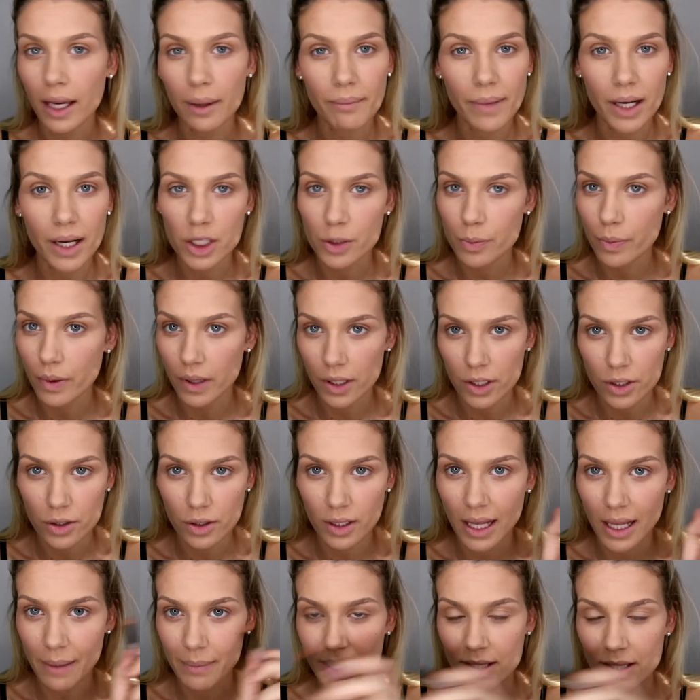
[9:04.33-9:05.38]
much pressure on
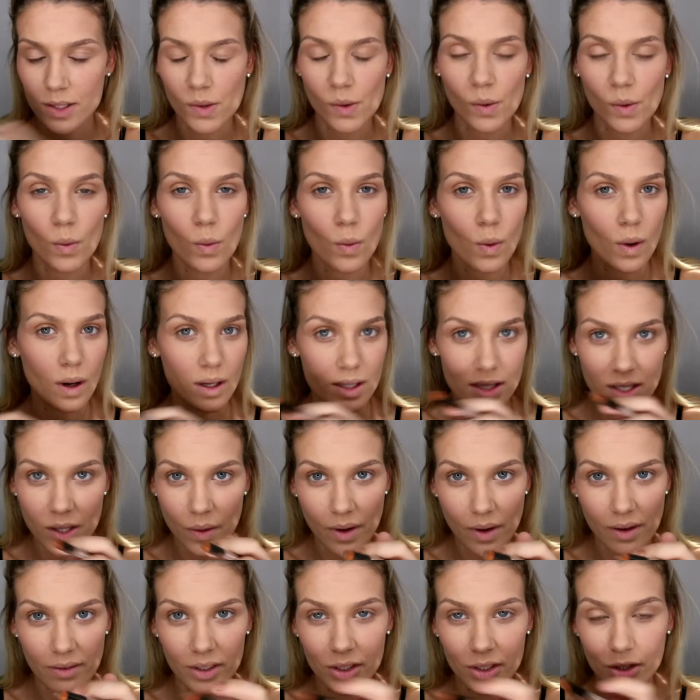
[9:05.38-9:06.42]
that pencil
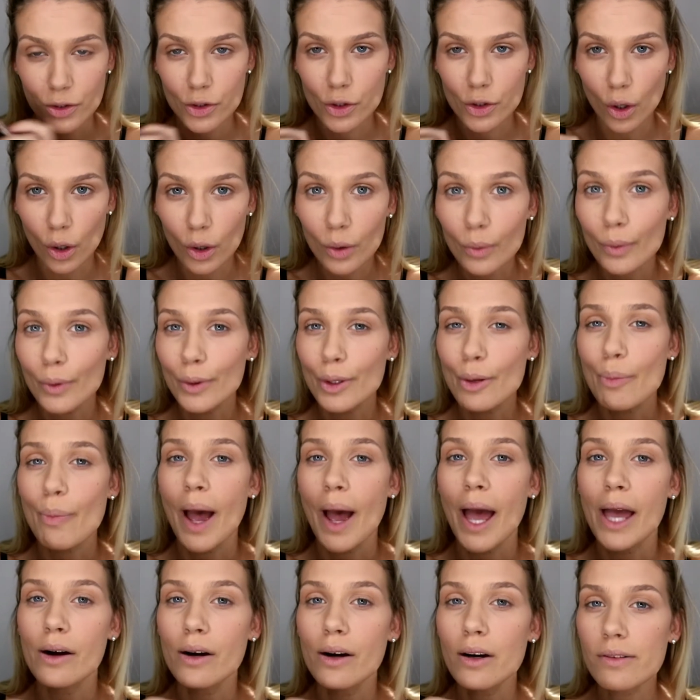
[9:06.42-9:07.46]
whatsoever. You don't want the
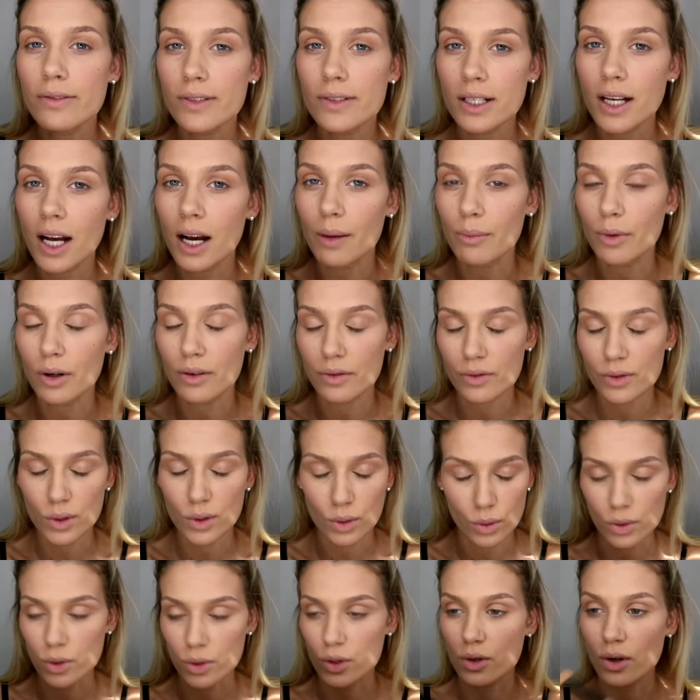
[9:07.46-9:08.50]
payoff to come off
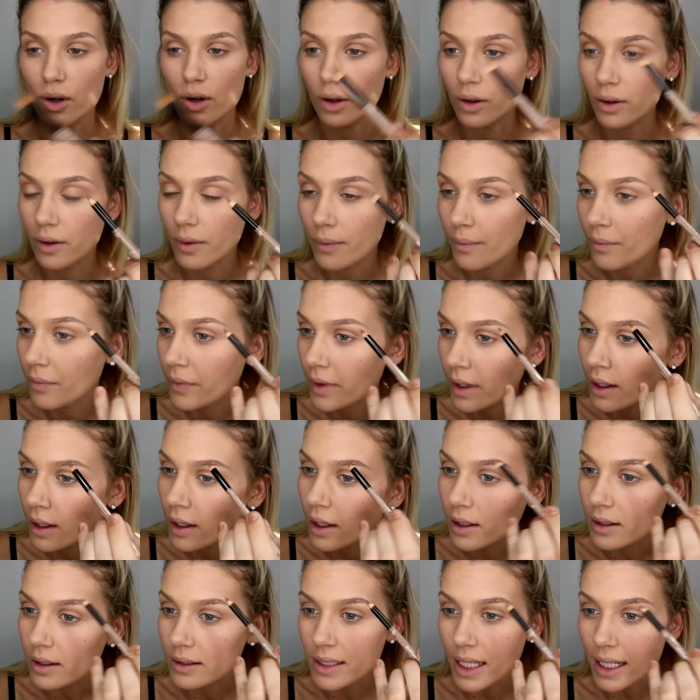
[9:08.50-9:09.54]
too strong.
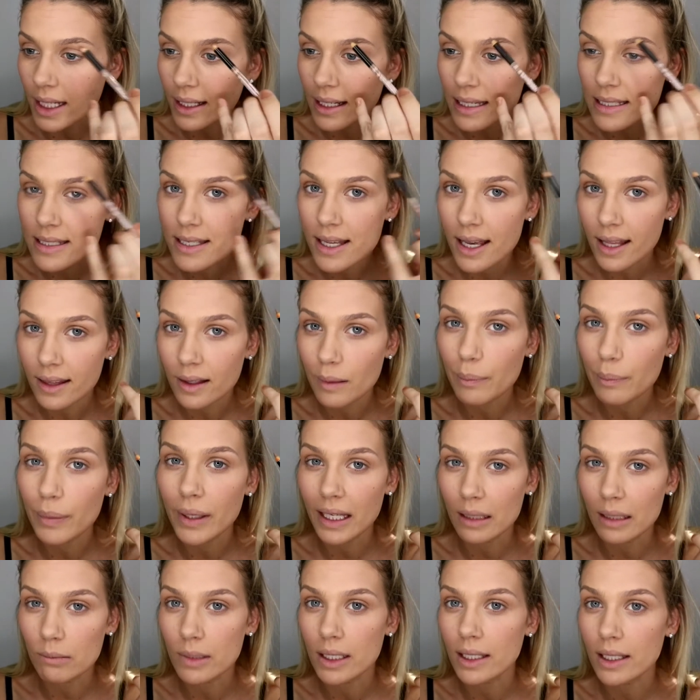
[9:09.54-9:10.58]
Because like I said, the
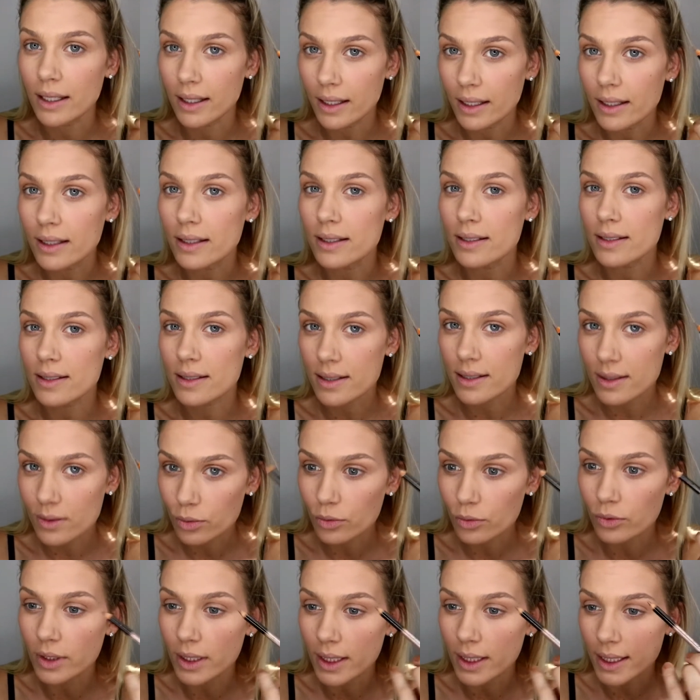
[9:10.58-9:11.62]
pigment is
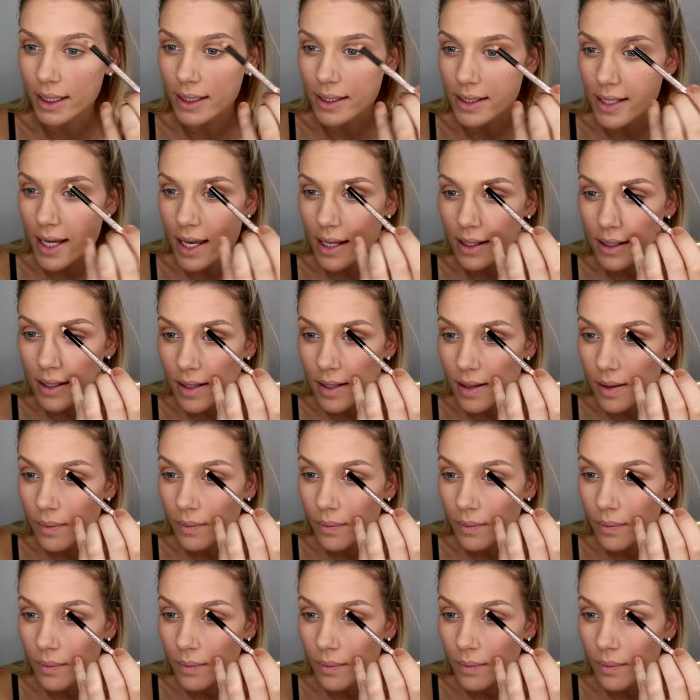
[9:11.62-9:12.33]
really intense.